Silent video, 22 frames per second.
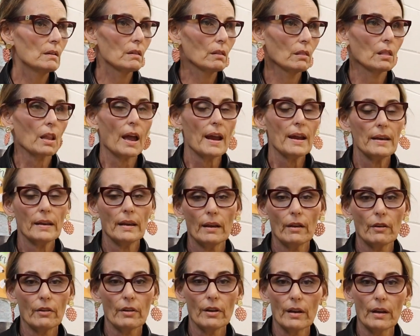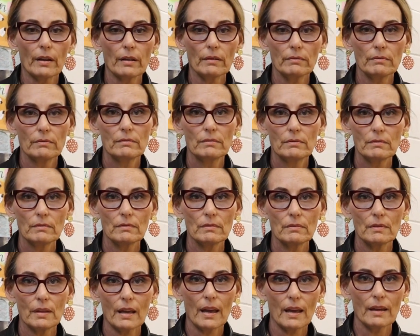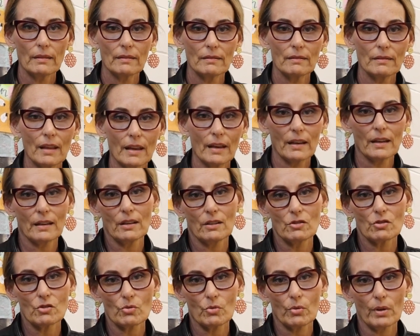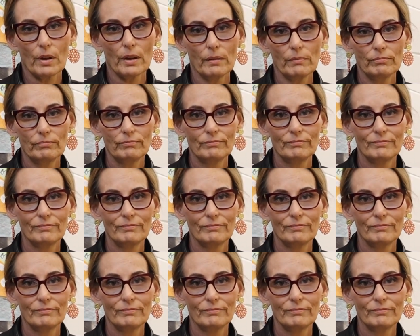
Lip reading: light area that they can enjoy.